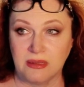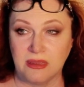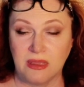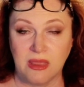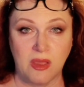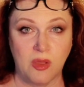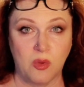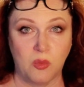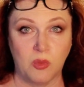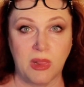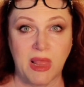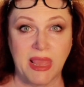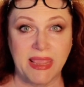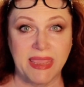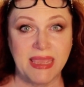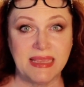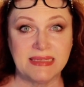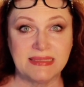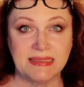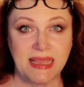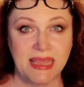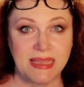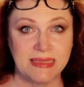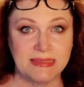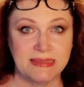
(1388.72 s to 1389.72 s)
Well, I guess
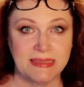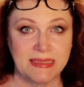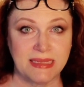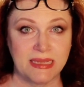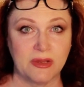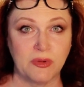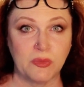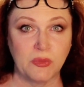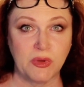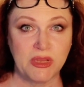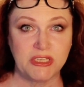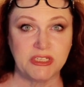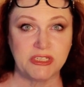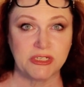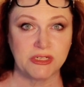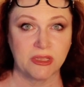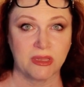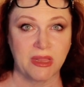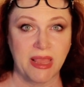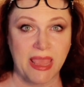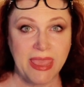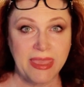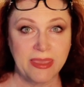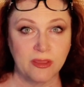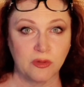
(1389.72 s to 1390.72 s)
that's the original
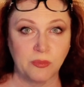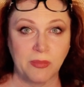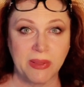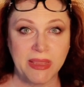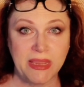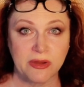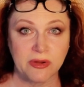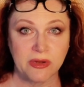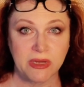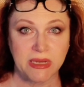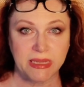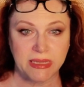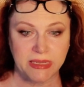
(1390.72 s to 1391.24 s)
Hail Mary.